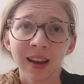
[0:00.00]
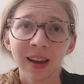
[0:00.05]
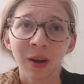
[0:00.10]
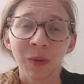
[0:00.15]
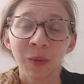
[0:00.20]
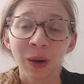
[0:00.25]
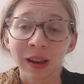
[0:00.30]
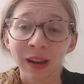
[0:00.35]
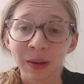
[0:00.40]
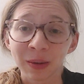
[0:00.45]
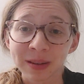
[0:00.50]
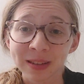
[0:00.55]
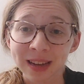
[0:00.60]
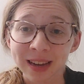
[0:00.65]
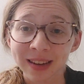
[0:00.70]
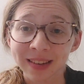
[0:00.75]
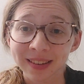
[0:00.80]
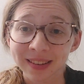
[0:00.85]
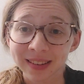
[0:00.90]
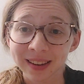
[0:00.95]
While I was
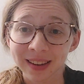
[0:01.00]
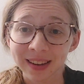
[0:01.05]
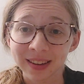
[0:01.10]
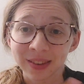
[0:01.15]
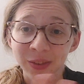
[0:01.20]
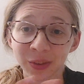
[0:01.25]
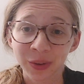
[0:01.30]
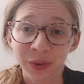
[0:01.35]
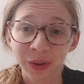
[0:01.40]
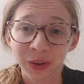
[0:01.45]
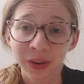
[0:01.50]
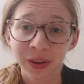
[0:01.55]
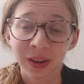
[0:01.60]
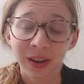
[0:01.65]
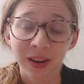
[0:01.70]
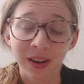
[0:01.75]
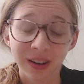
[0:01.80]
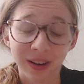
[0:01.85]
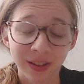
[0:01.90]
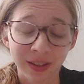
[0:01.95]
at it, I took
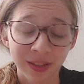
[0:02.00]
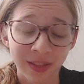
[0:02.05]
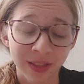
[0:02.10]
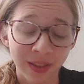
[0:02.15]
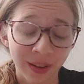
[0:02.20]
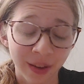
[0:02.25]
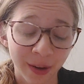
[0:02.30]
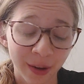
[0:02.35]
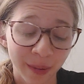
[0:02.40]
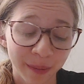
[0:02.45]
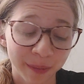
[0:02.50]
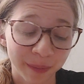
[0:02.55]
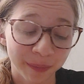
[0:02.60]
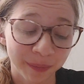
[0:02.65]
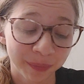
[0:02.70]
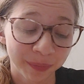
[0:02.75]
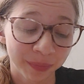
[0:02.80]
the